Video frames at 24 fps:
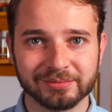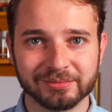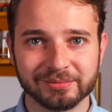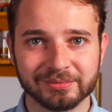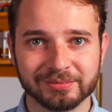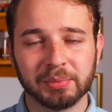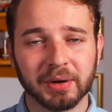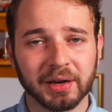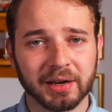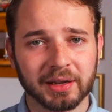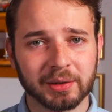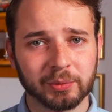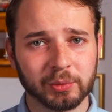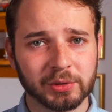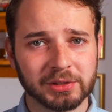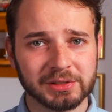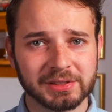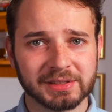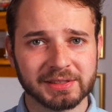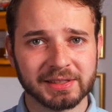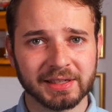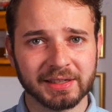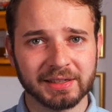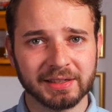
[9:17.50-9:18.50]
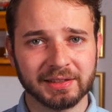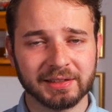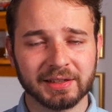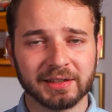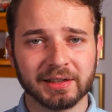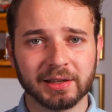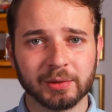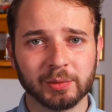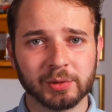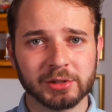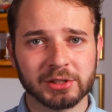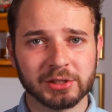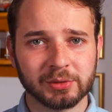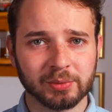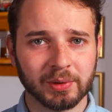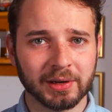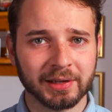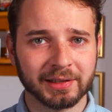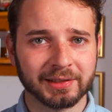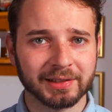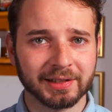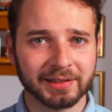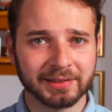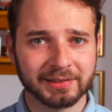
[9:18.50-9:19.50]
But I will say that I was
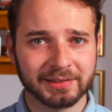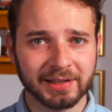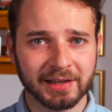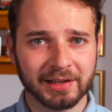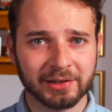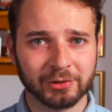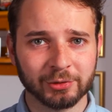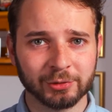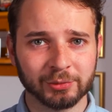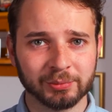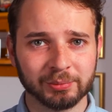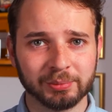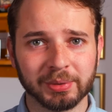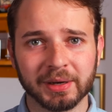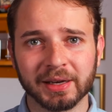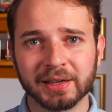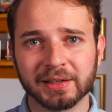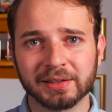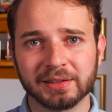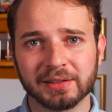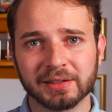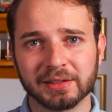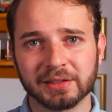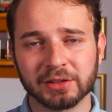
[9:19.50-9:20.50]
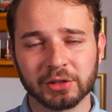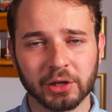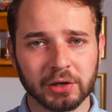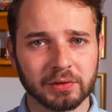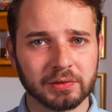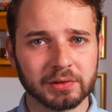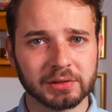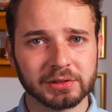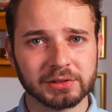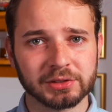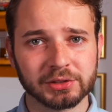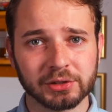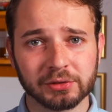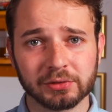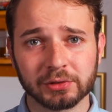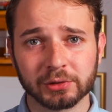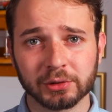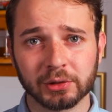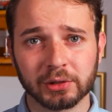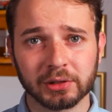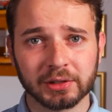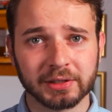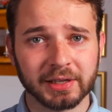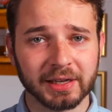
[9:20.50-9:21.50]
quite let down by the novel's
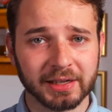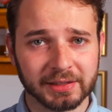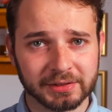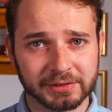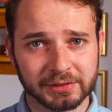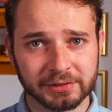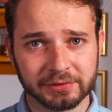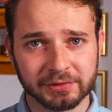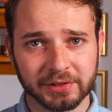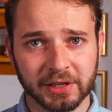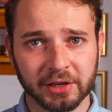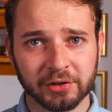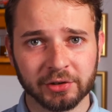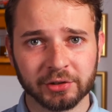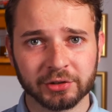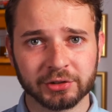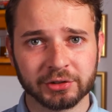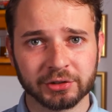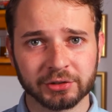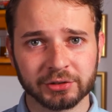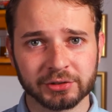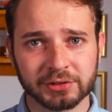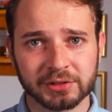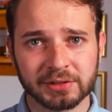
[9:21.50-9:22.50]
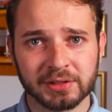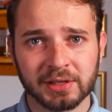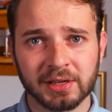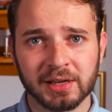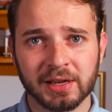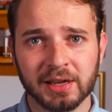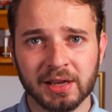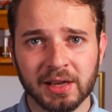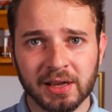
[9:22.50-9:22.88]
overall cast of characters.